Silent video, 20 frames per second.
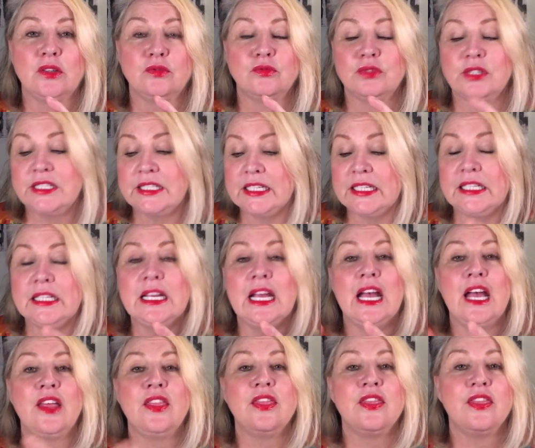reading,
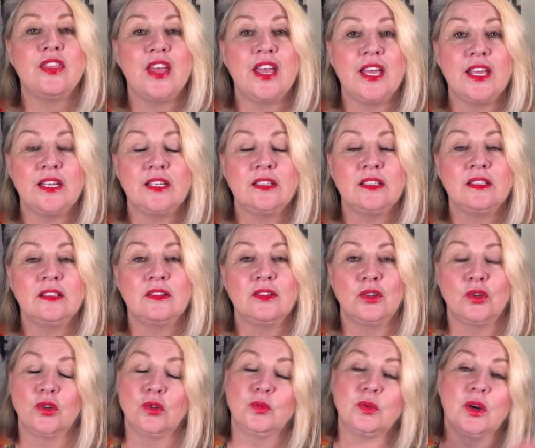and then,
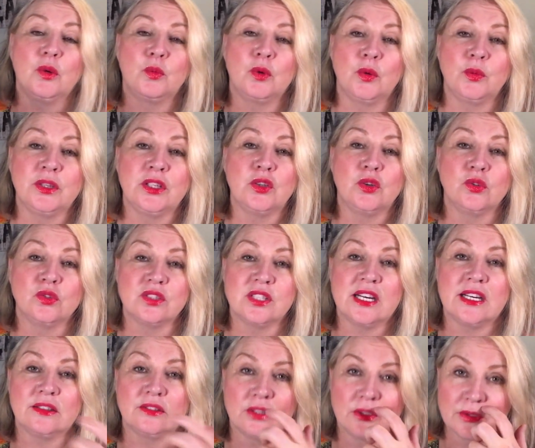or what we call
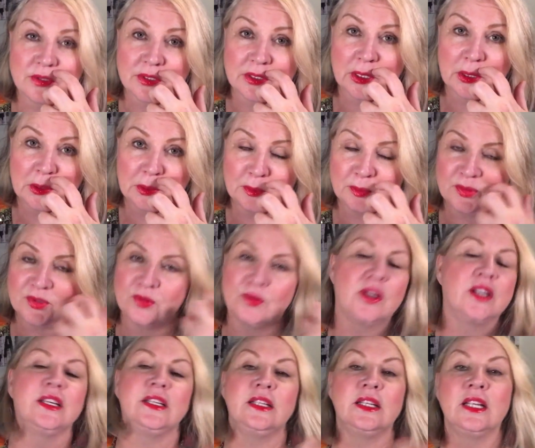tarotscopes,
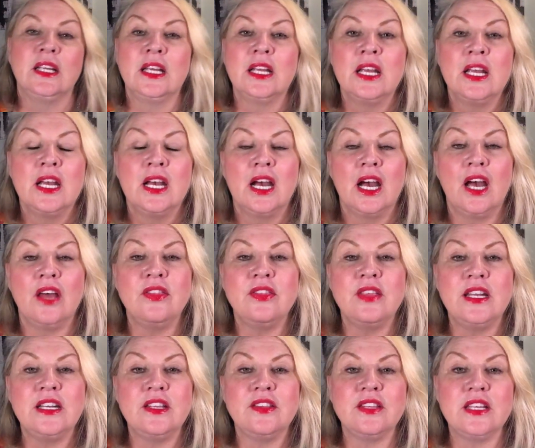right? And
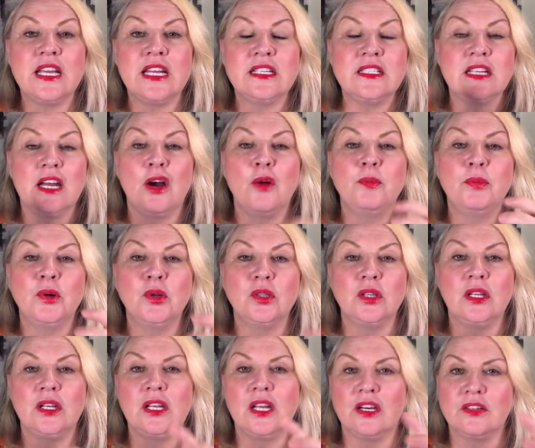then at the end I'll pull
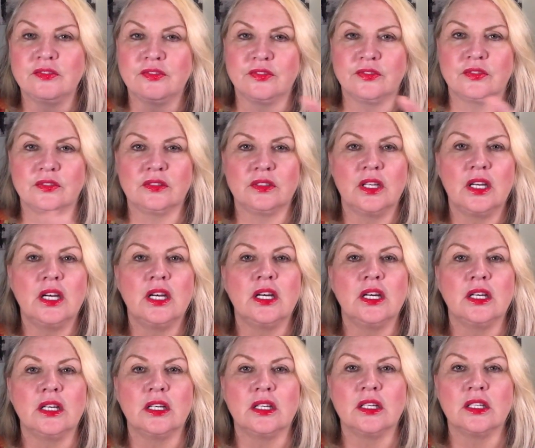a love
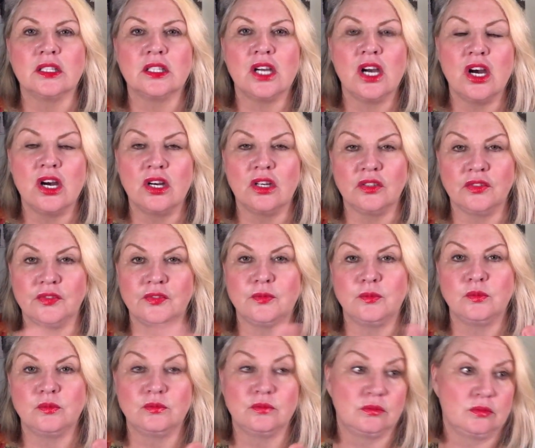card
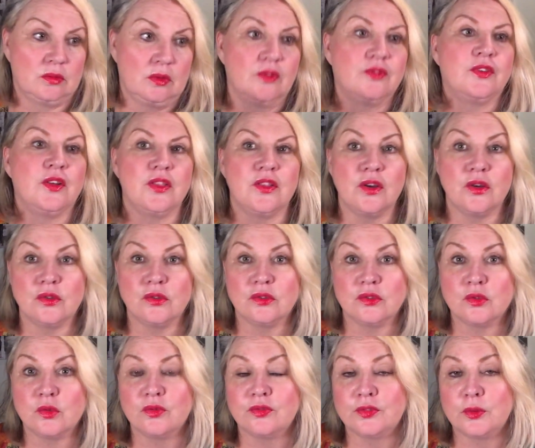for
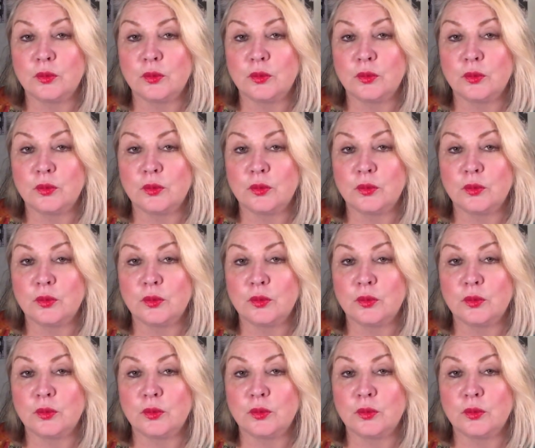those